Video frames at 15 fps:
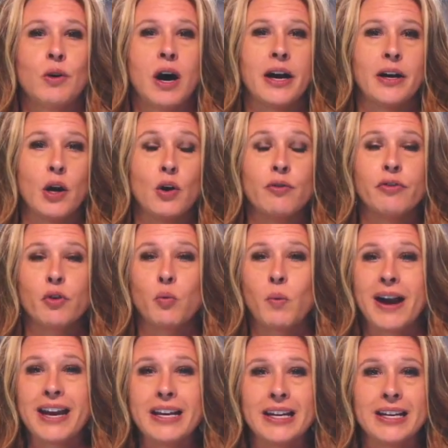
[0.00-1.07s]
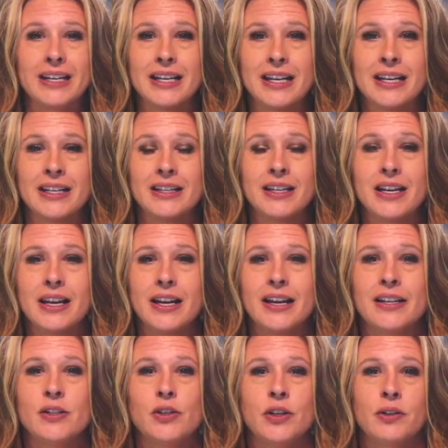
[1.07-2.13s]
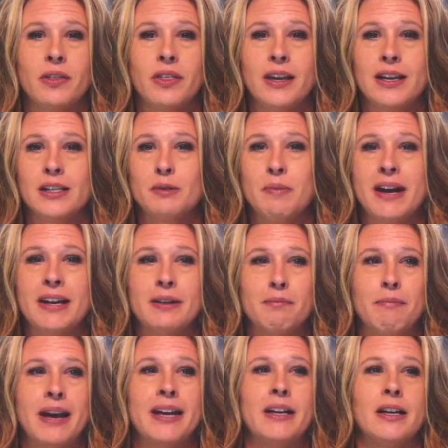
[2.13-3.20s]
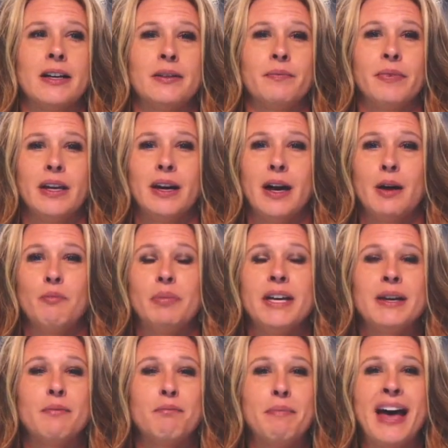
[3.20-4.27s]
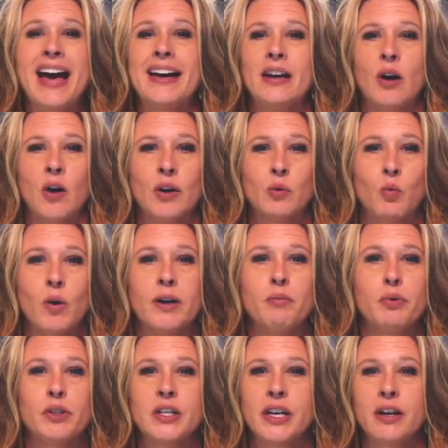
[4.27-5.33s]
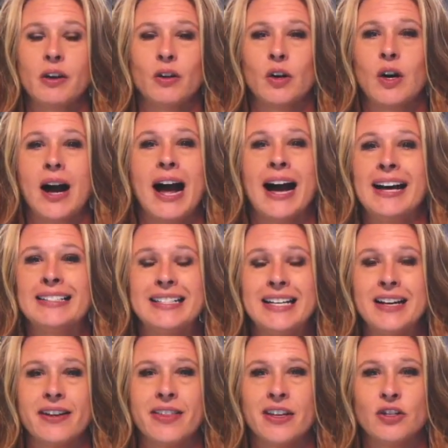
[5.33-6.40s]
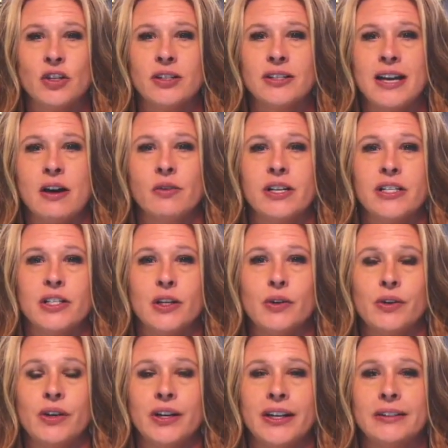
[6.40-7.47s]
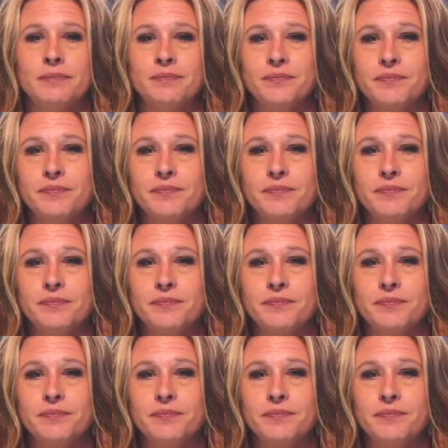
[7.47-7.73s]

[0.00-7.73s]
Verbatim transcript: got overweighted in, in certain things, made, made a, a big bet on one particular idea that just sounded so good.